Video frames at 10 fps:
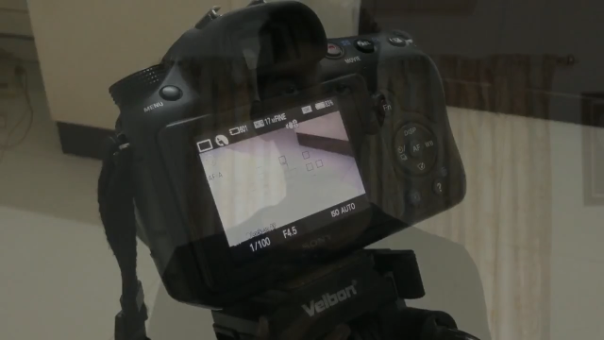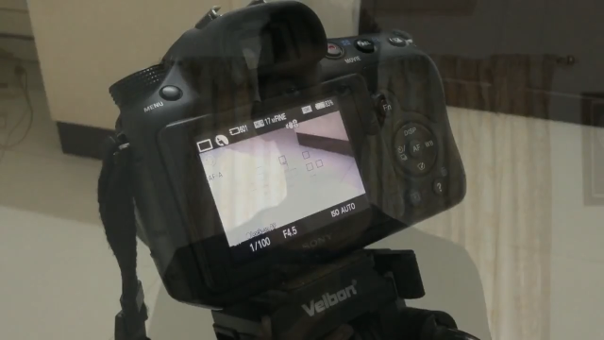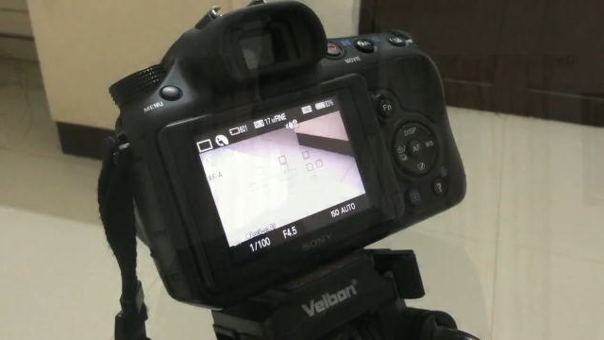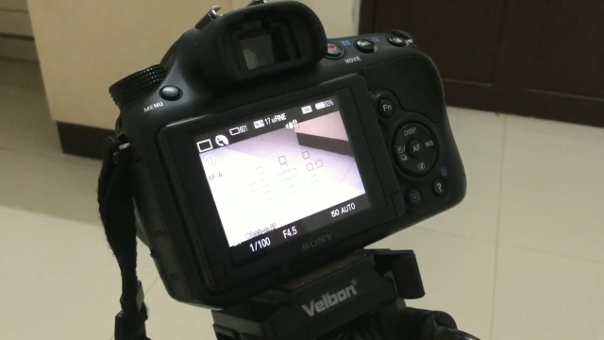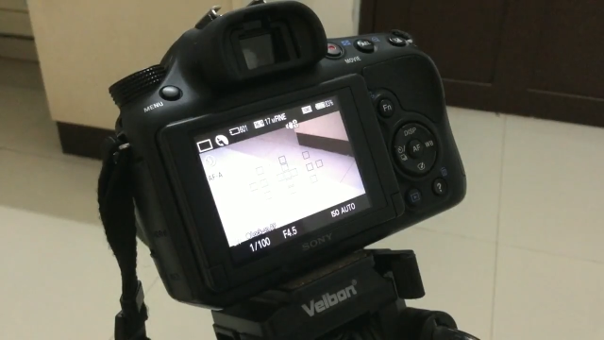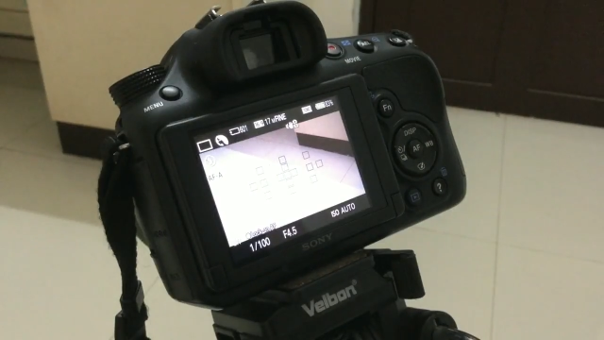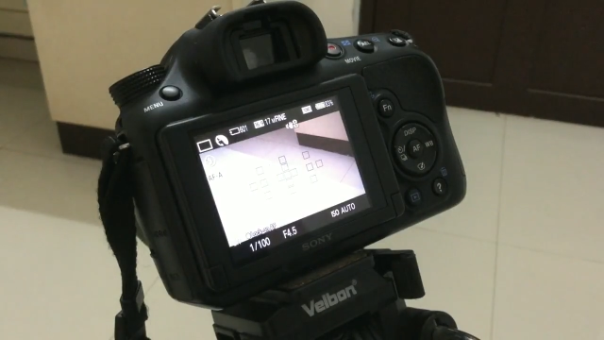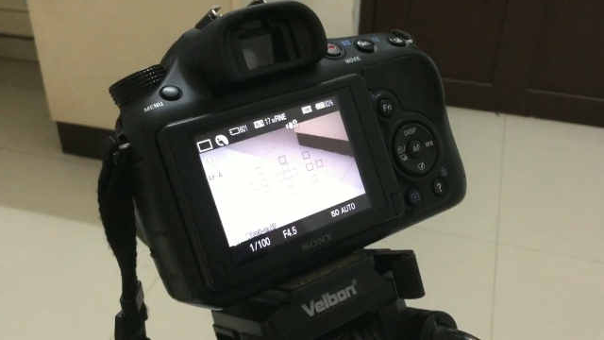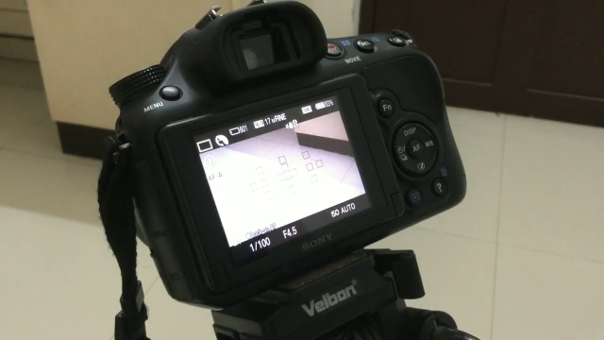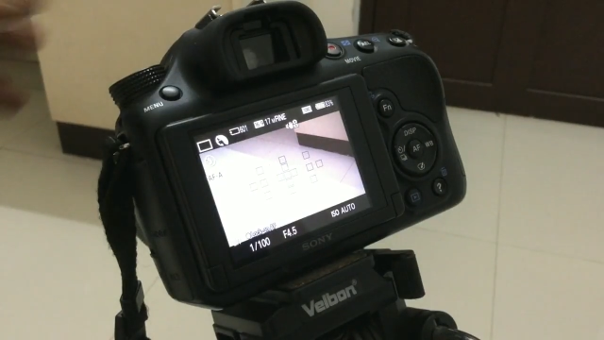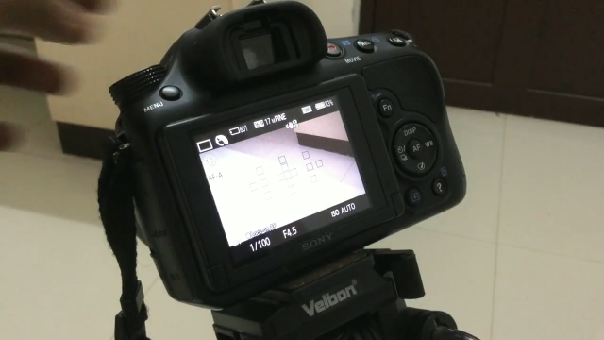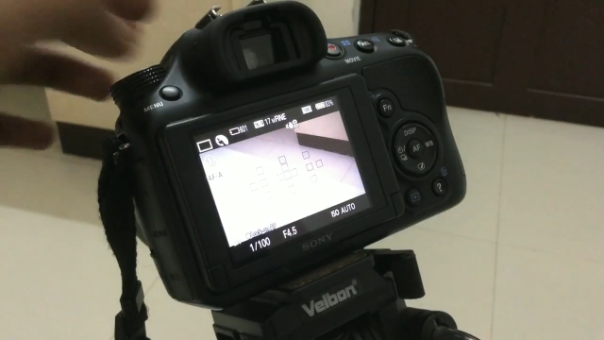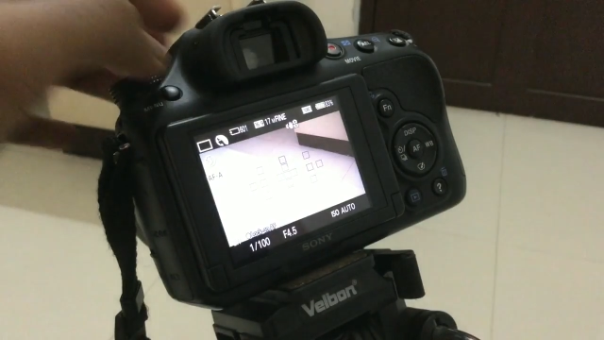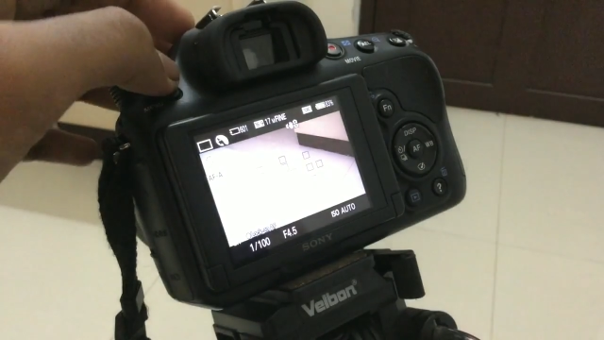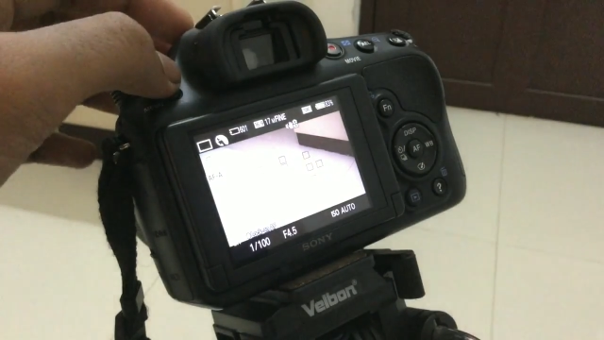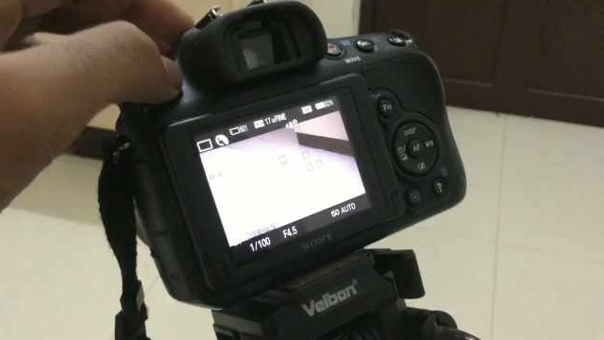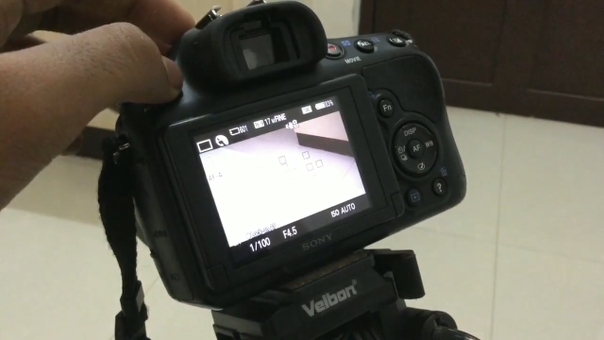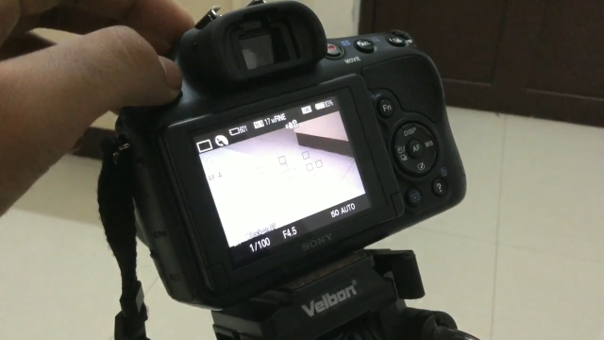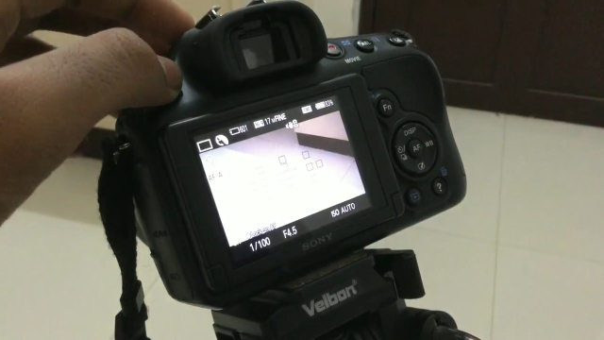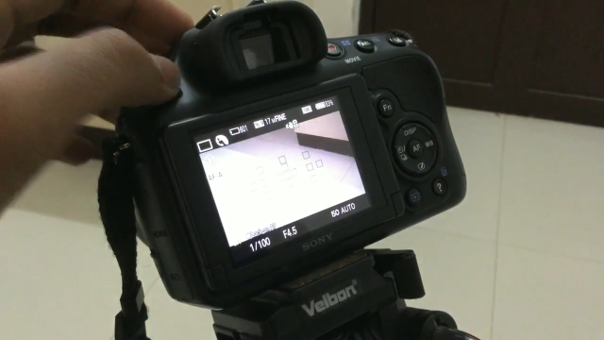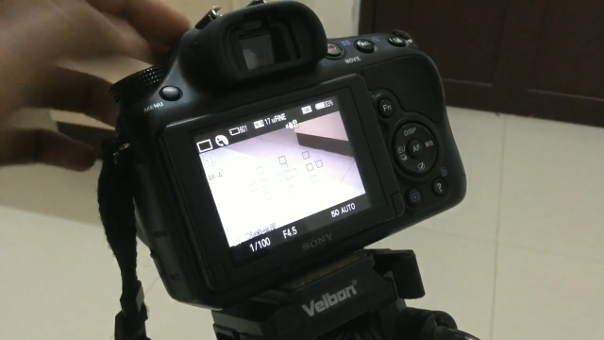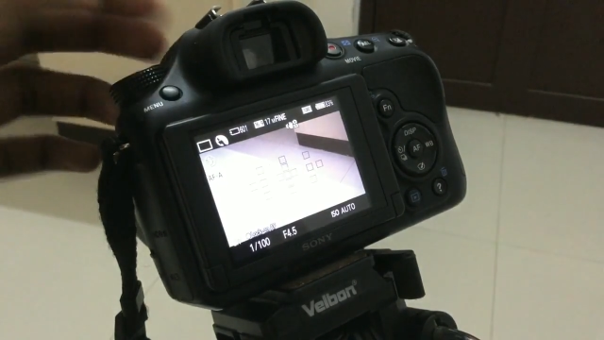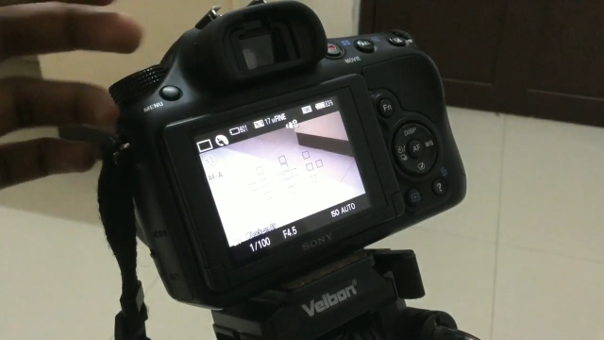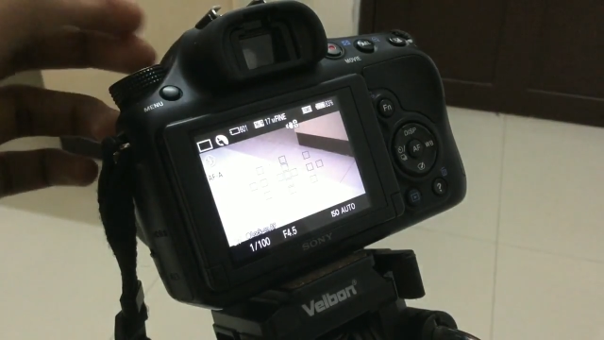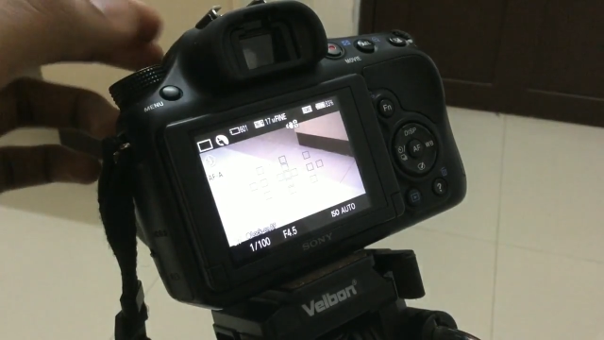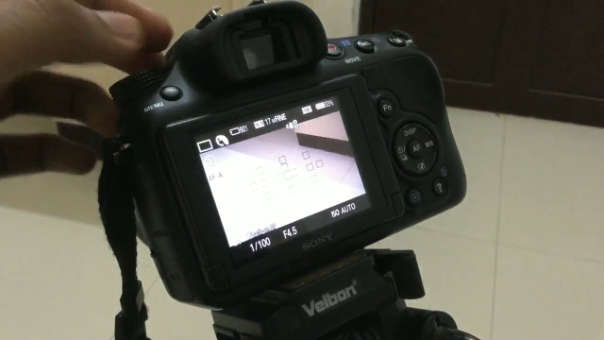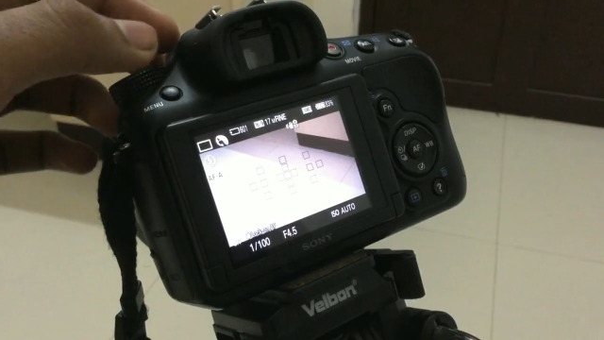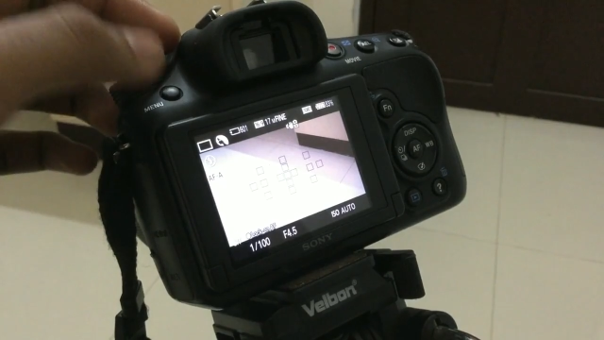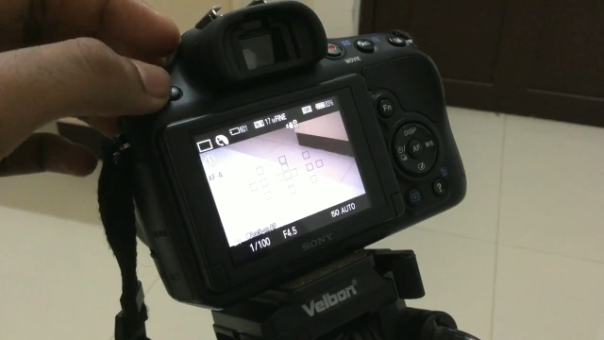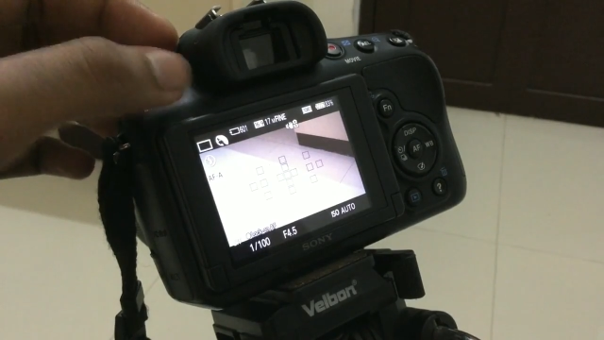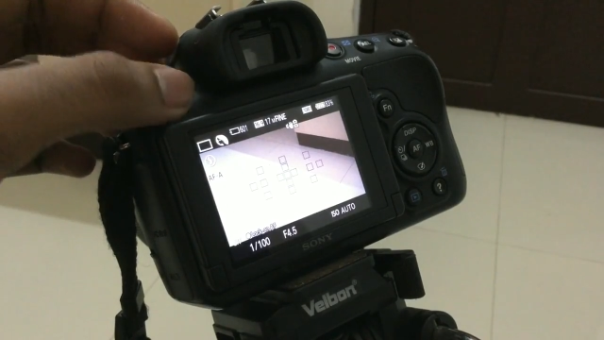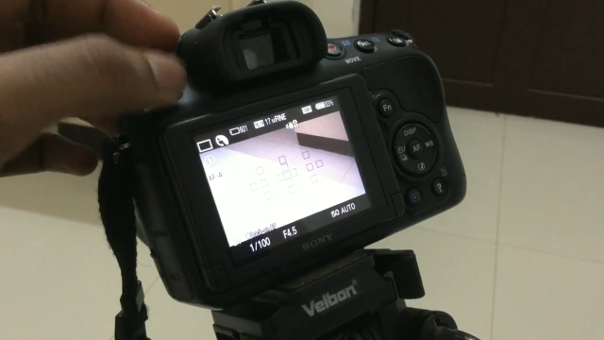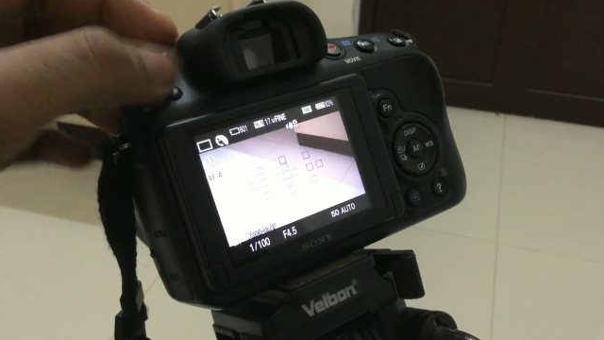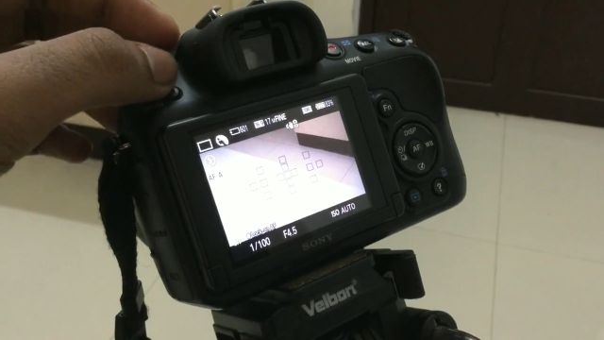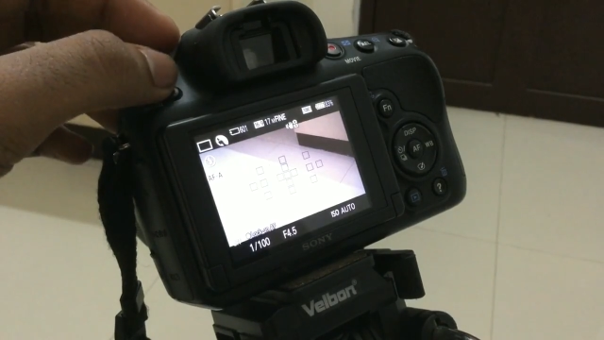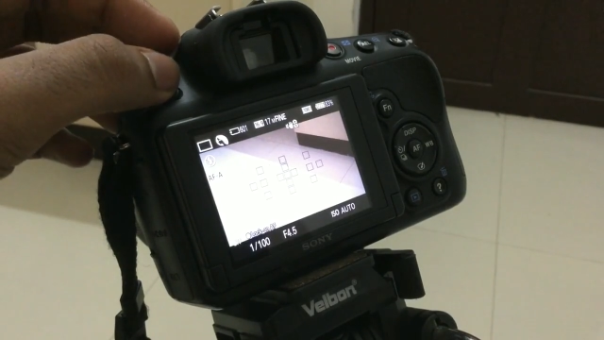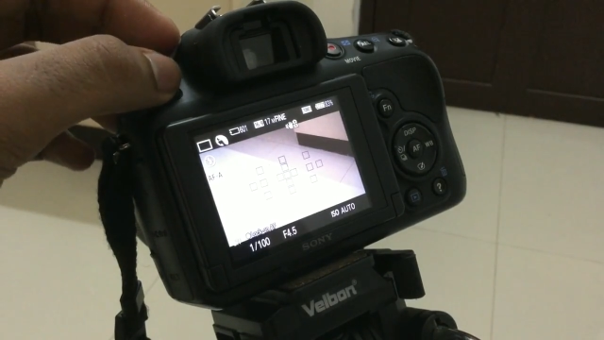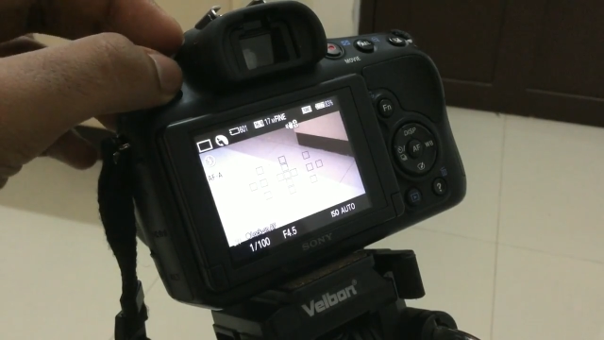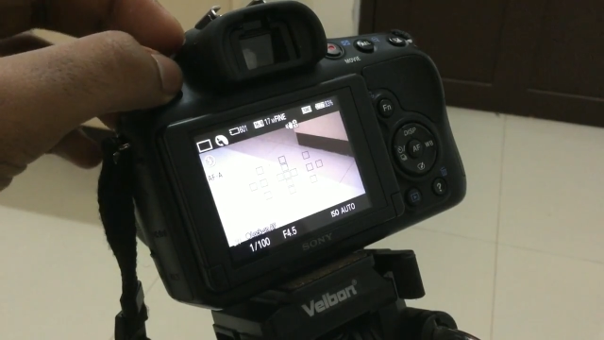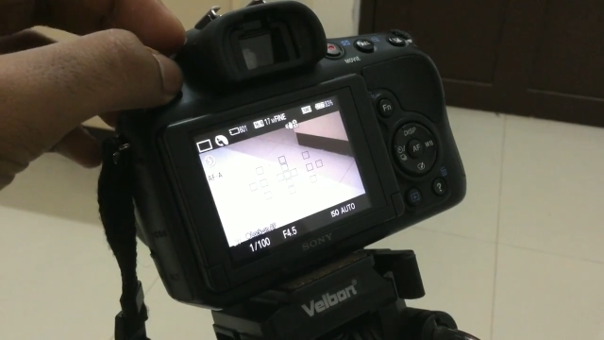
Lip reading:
No face is visible, so there are no lips to read.